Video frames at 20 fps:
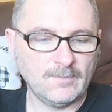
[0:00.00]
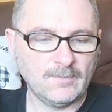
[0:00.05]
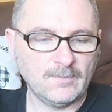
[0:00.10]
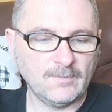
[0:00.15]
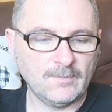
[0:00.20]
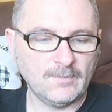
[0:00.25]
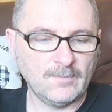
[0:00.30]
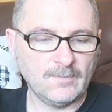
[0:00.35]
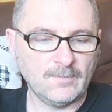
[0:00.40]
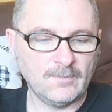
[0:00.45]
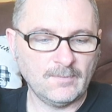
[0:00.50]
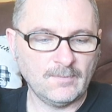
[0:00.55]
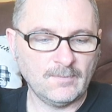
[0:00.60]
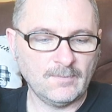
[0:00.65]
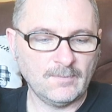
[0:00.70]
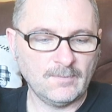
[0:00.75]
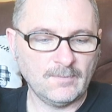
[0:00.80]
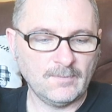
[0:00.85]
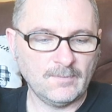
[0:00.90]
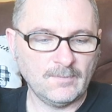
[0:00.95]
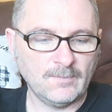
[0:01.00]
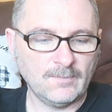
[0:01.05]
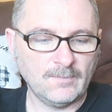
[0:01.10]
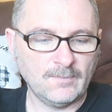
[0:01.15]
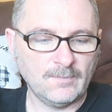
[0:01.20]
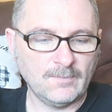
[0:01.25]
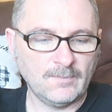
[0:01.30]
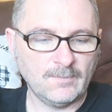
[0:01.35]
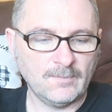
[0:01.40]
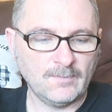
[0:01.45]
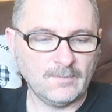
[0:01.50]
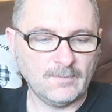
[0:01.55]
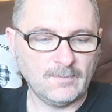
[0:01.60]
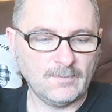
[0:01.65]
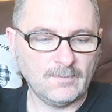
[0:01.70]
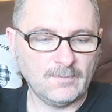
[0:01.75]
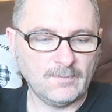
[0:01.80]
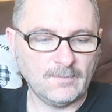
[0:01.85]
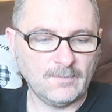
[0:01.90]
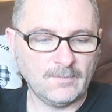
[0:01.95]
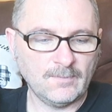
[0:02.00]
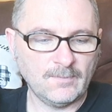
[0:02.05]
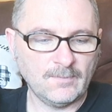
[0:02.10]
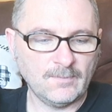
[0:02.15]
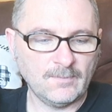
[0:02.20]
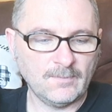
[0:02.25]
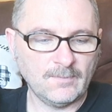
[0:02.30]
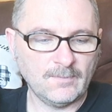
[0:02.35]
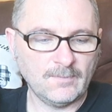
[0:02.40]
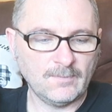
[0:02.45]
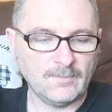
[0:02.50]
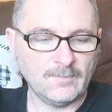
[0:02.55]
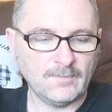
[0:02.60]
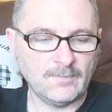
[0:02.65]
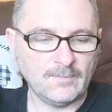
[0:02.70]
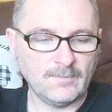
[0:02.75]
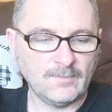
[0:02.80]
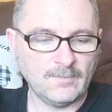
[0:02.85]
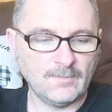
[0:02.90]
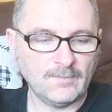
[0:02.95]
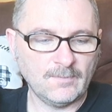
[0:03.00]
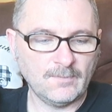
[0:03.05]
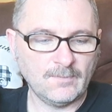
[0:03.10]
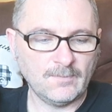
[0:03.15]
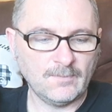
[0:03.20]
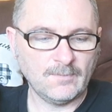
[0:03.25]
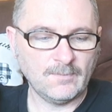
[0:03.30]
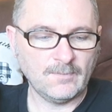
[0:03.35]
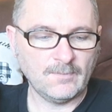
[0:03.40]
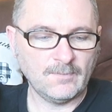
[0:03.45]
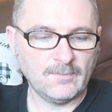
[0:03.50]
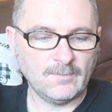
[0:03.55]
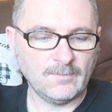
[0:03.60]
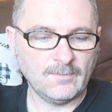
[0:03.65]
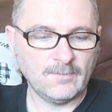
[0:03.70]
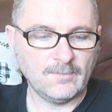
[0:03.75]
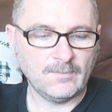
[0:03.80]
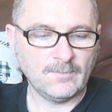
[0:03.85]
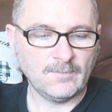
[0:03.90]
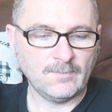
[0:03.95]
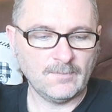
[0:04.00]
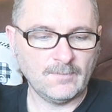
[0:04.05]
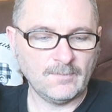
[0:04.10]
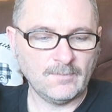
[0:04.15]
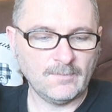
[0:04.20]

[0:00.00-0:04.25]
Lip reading: No words are spoken by the person on screen.